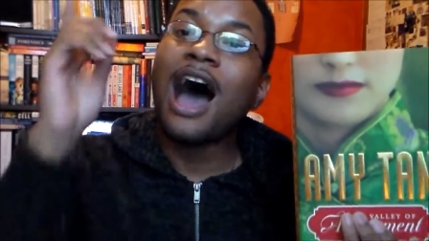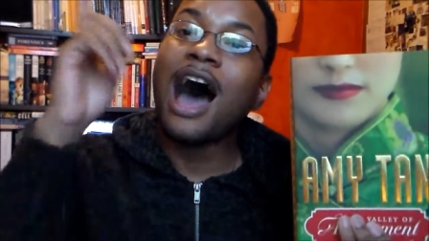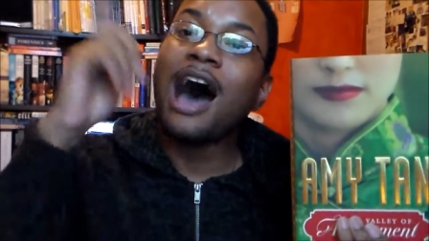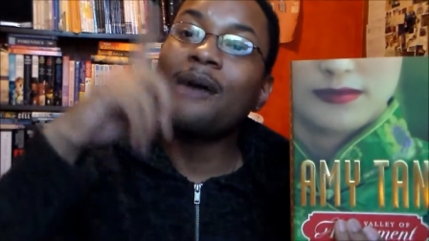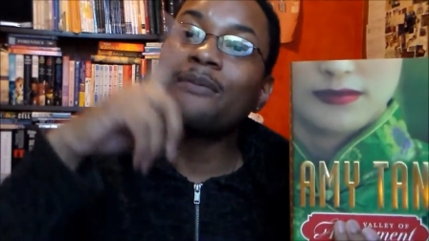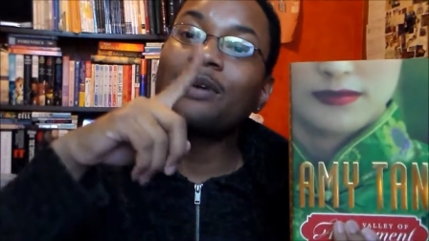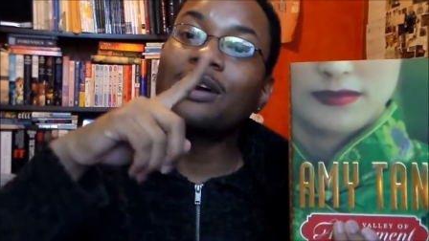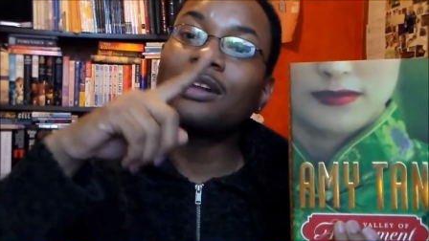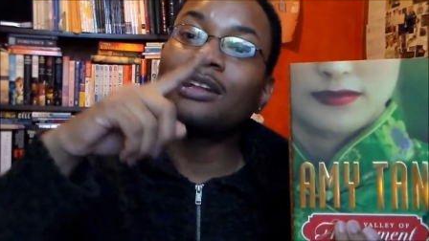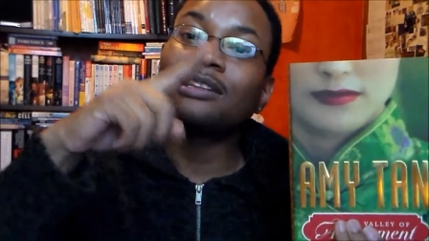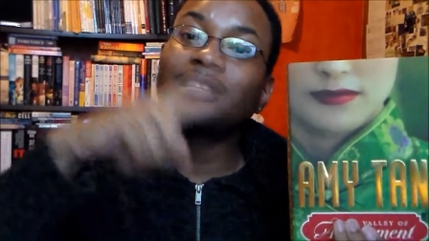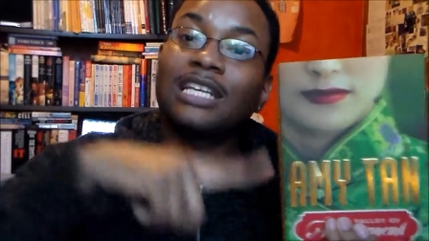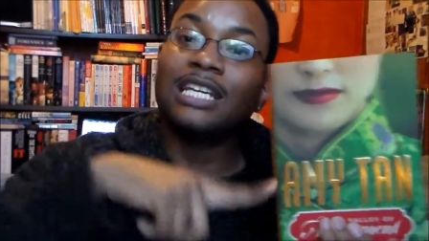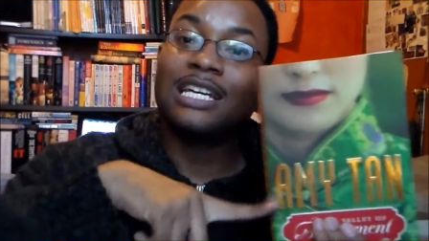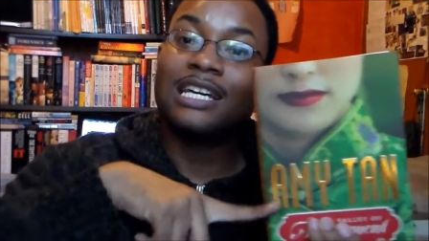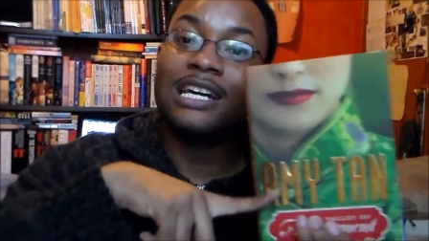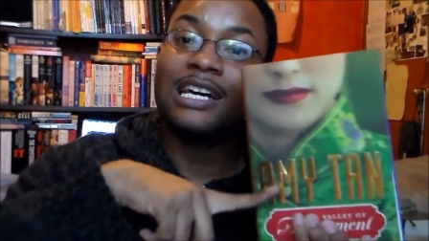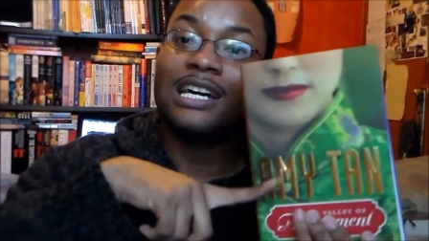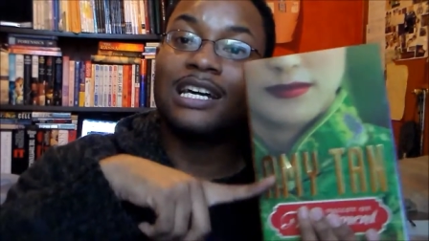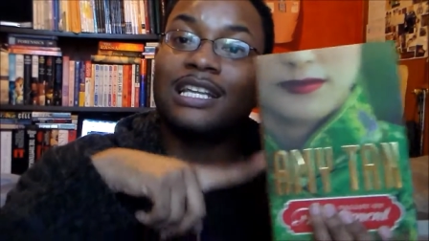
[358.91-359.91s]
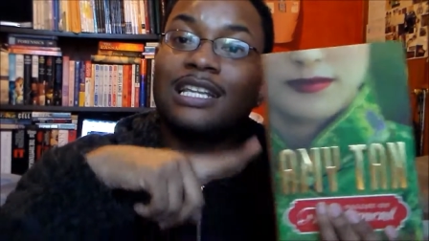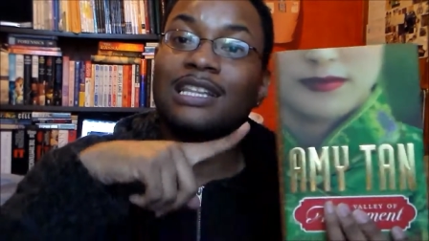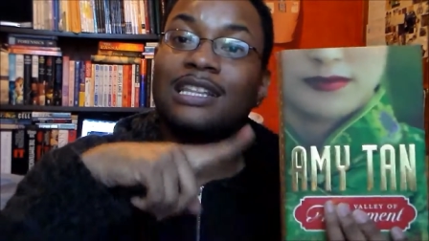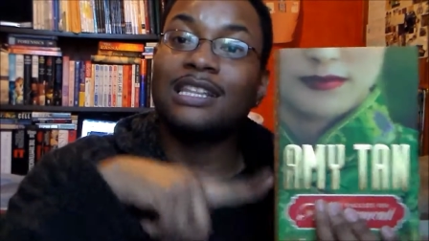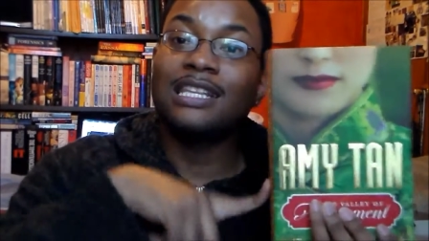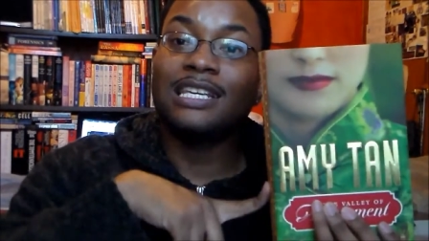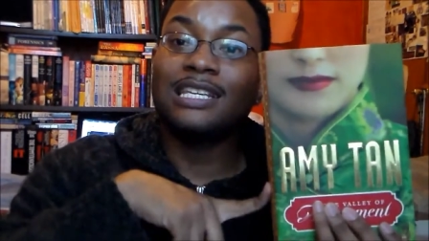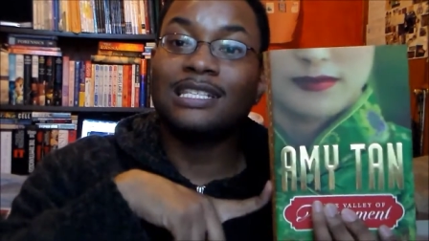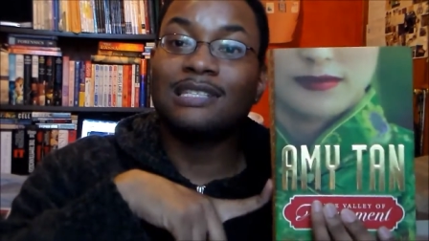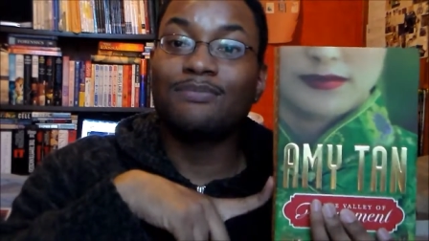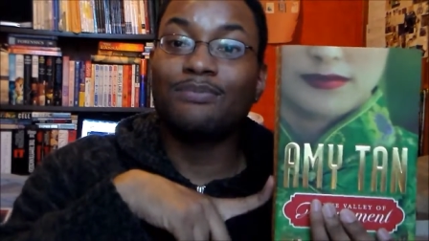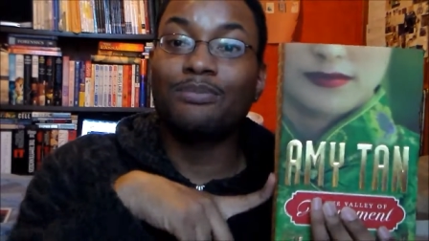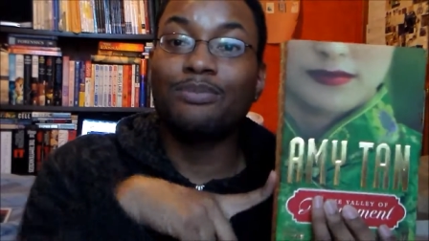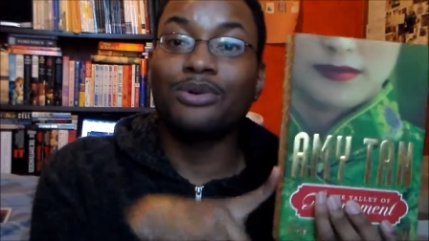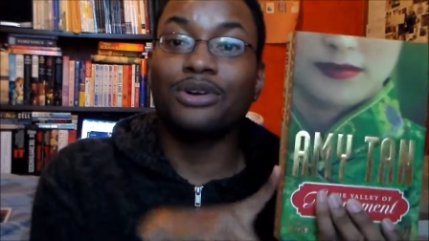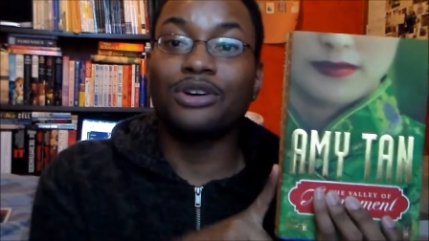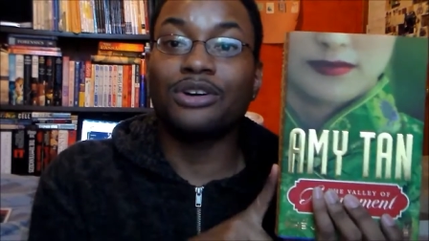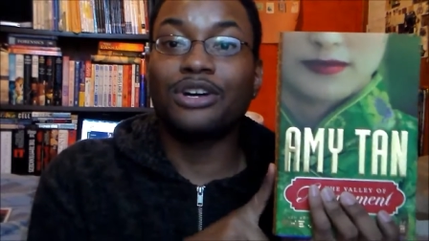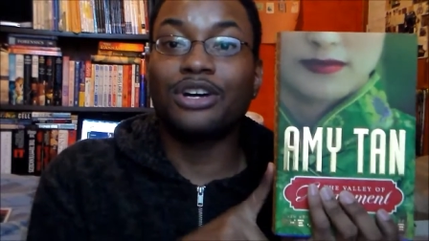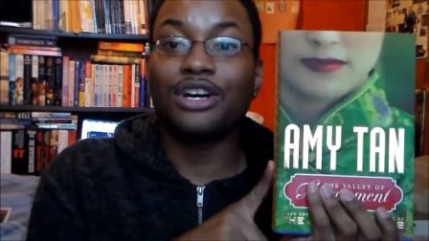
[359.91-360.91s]
I'm going to link this
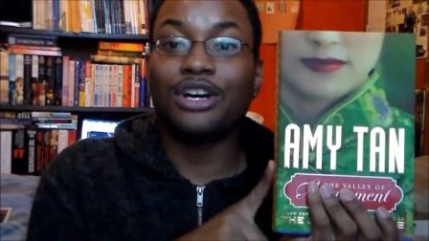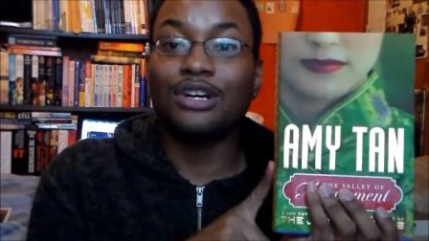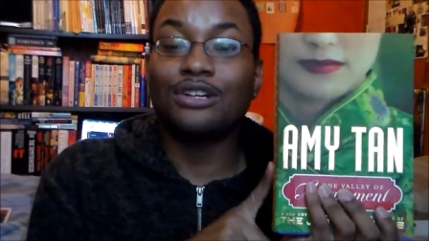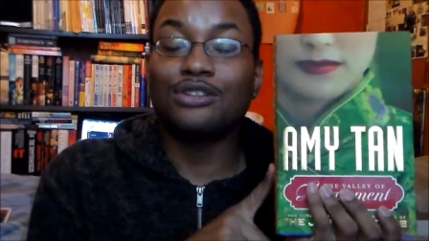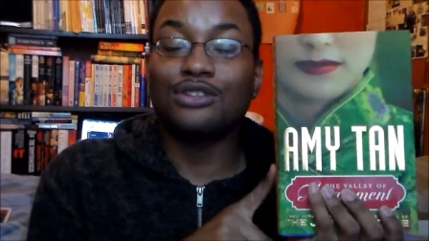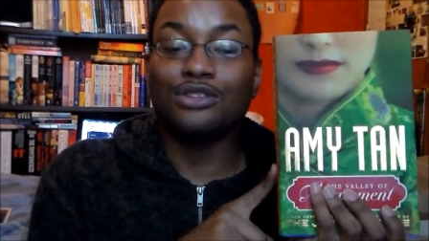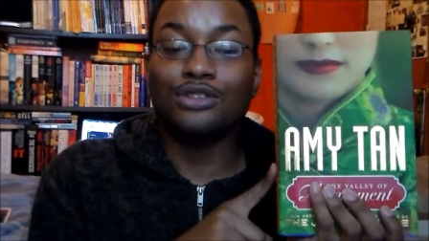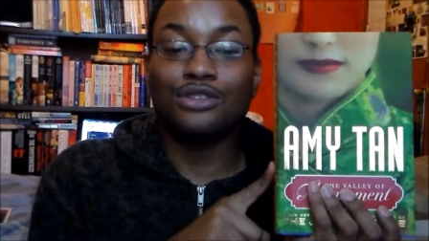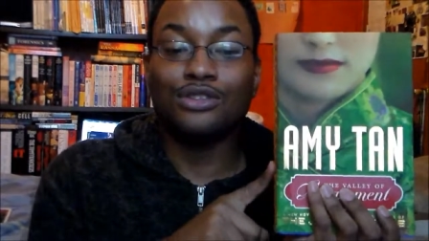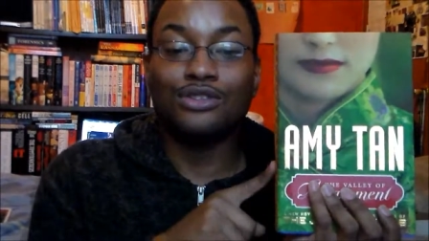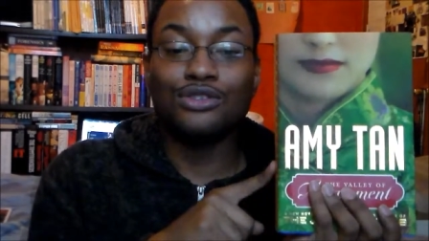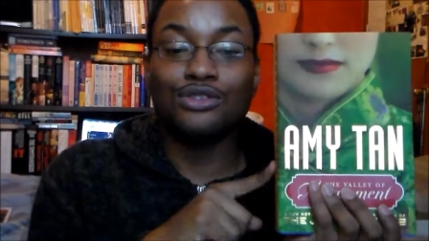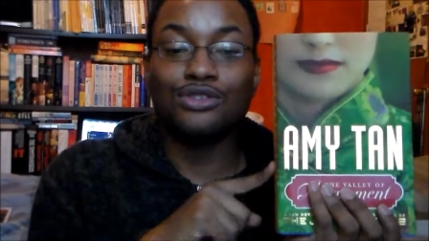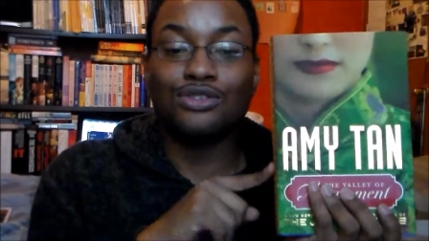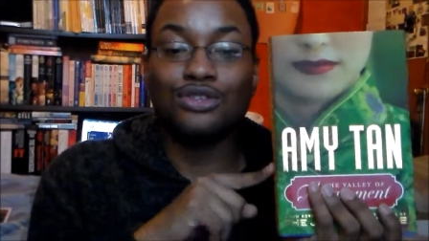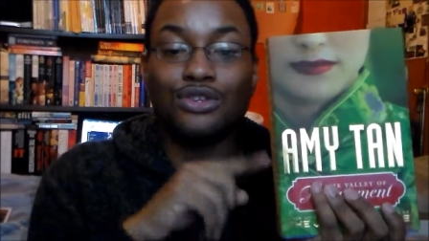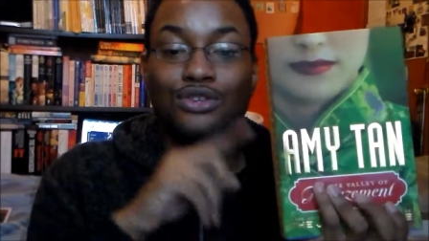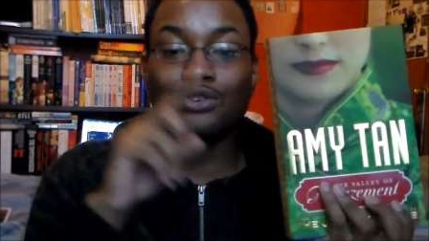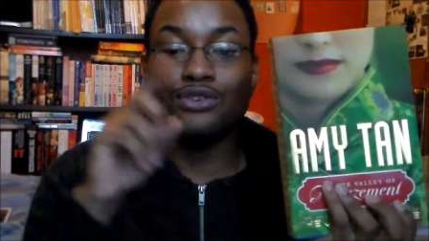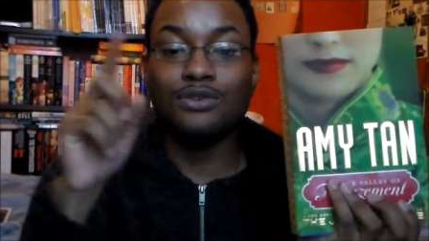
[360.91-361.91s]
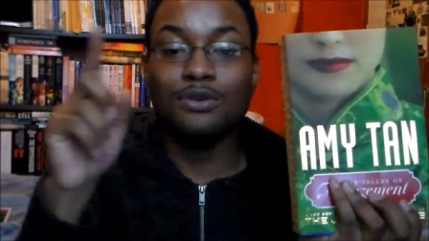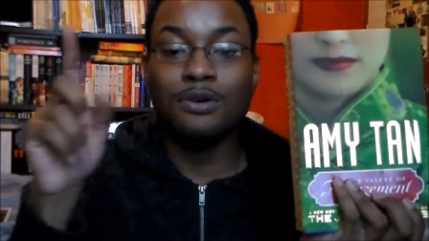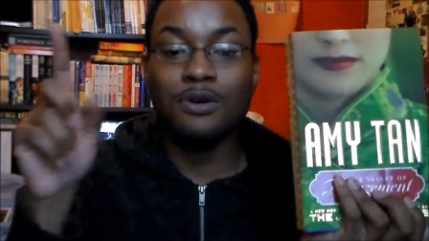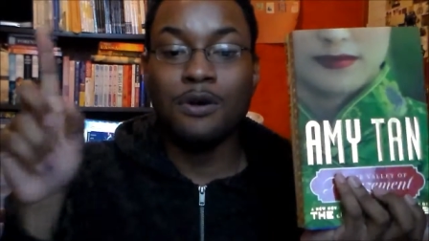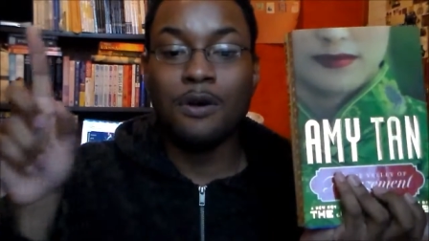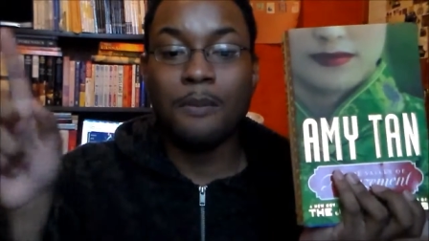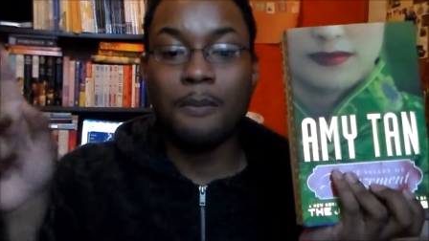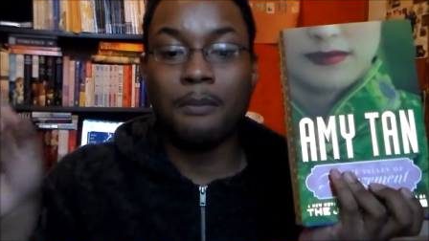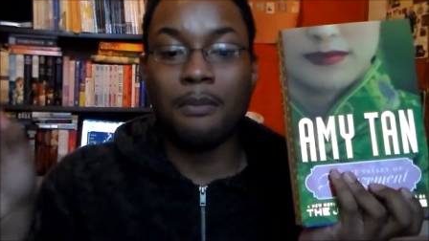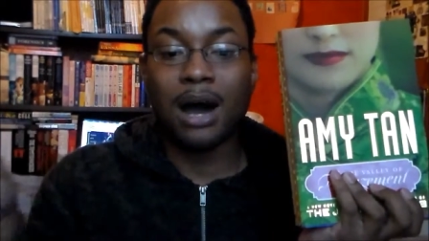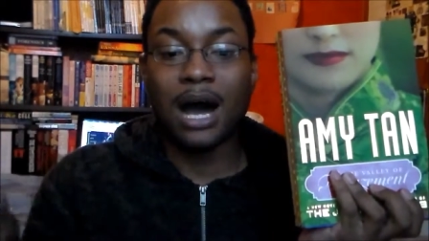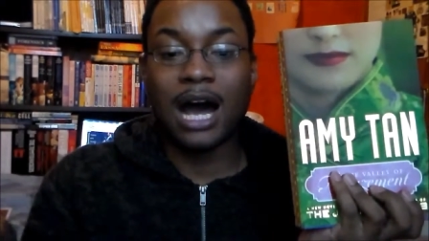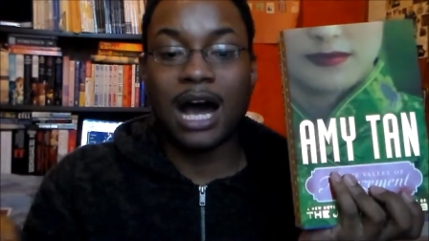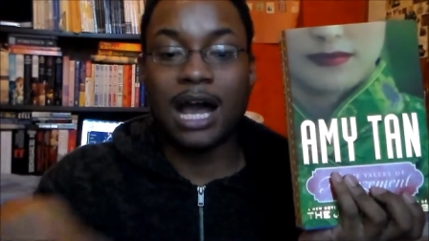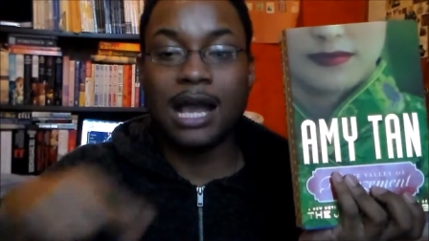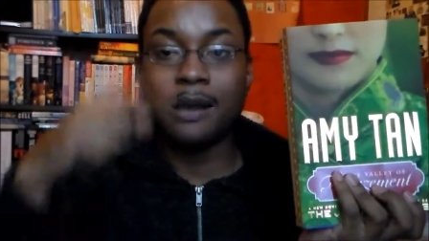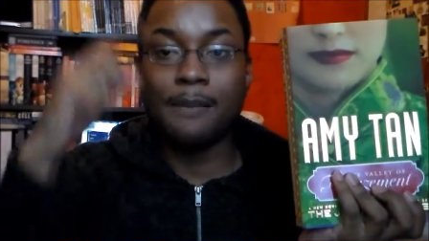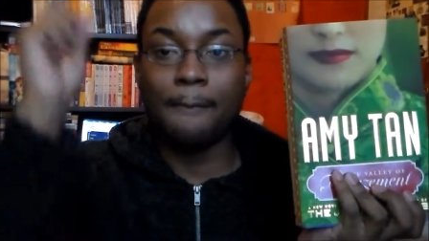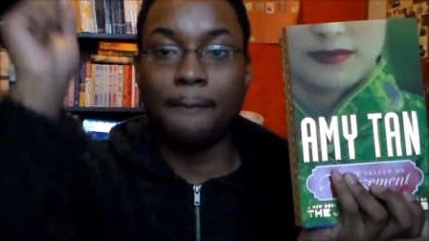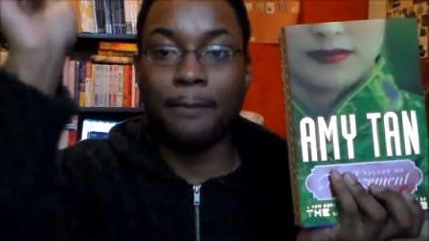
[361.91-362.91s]
book to
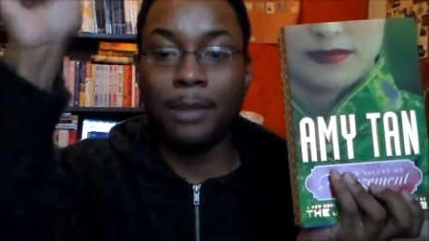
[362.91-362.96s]
my